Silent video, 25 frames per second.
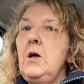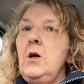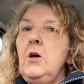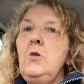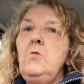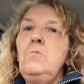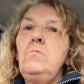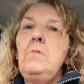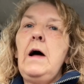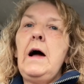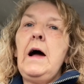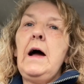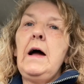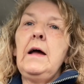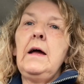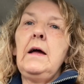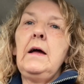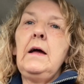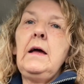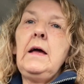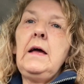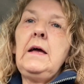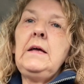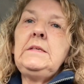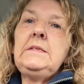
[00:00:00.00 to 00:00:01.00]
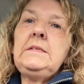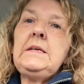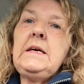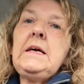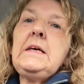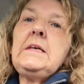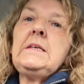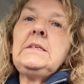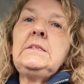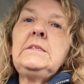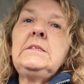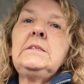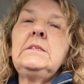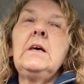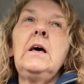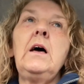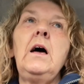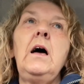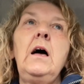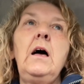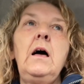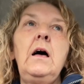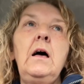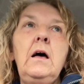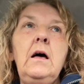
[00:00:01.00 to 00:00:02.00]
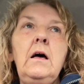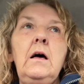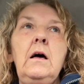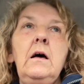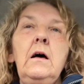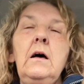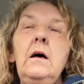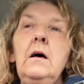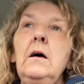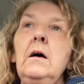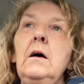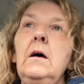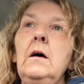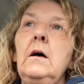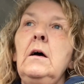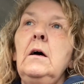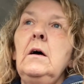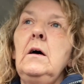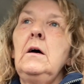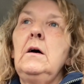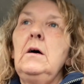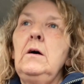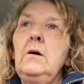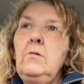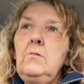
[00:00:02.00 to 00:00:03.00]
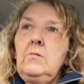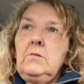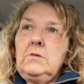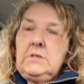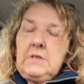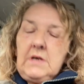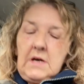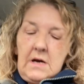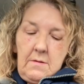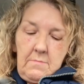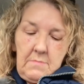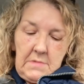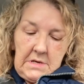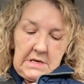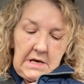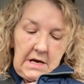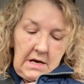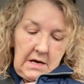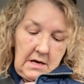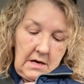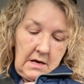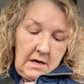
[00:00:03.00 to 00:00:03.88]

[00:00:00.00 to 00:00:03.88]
Right, it is, uh, what time is it?